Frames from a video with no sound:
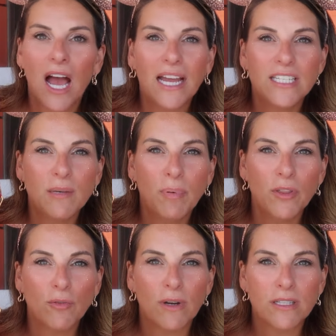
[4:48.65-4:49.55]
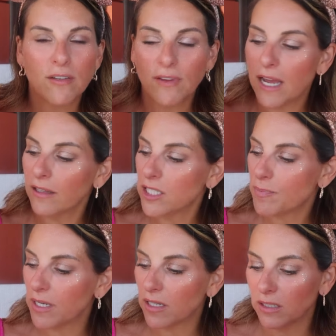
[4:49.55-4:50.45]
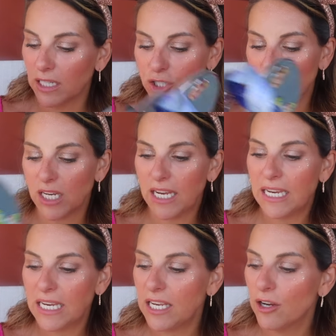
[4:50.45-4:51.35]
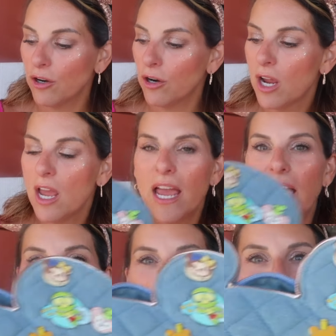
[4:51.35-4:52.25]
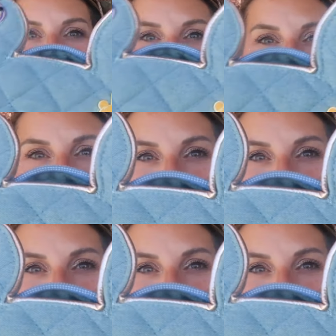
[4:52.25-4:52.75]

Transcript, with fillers: I did put the rest of Callie's pin collection in here, and on this